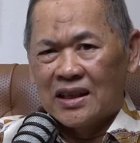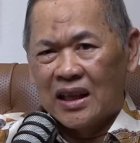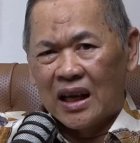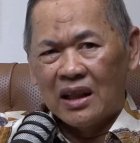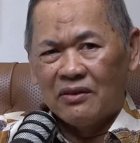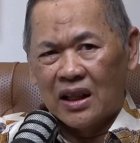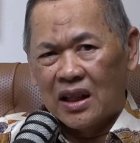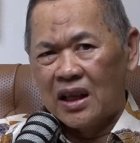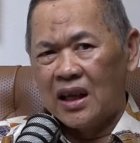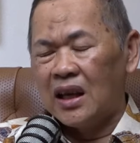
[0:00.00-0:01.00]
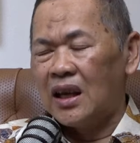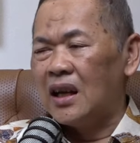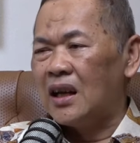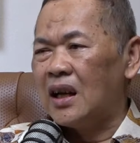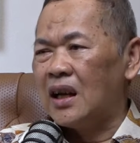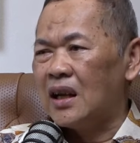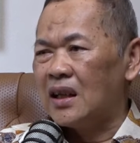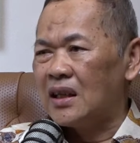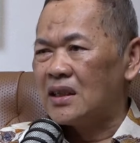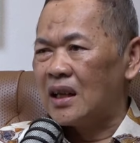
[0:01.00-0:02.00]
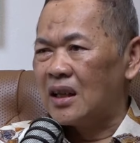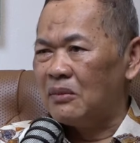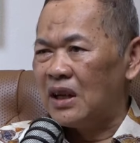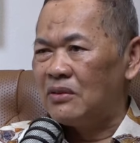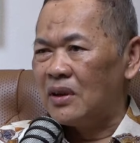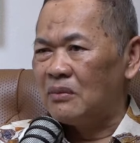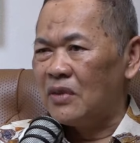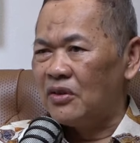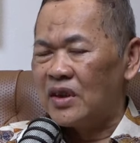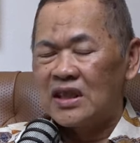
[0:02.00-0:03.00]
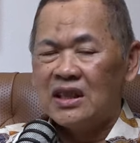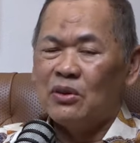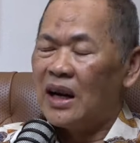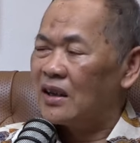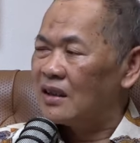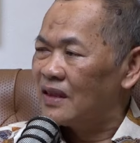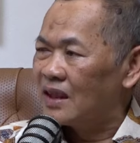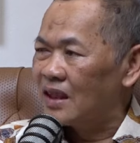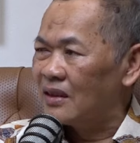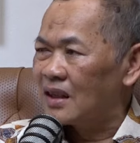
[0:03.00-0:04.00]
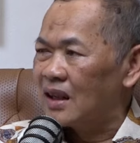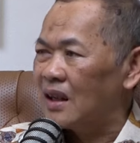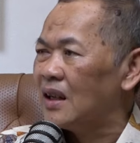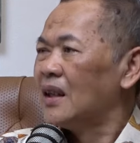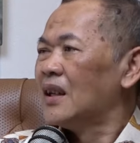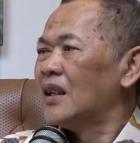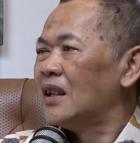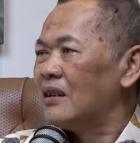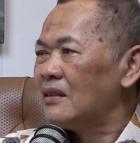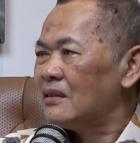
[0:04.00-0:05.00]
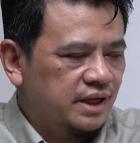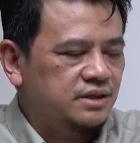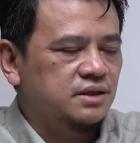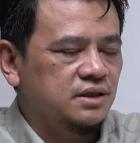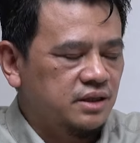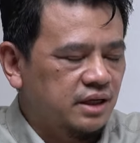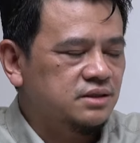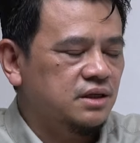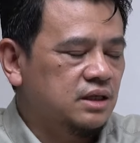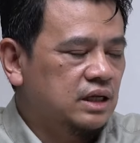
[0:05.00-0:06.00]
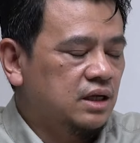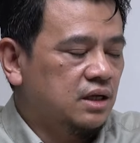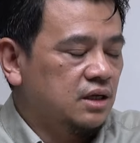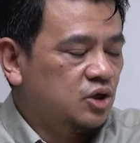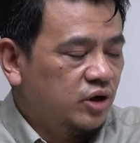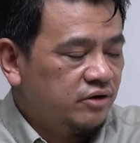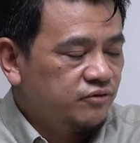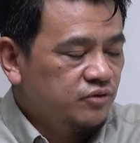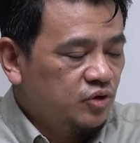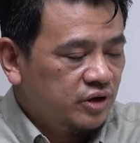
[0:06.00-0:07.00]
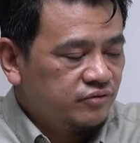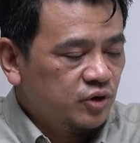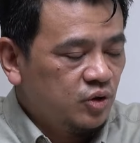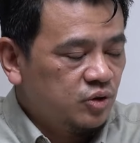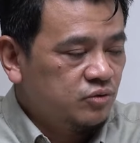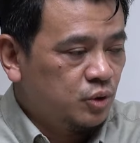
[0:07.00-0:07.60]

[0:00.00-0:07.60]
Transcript: share it with the this gentleman from overseas. Why not with the local, you know? Excellent. You have your own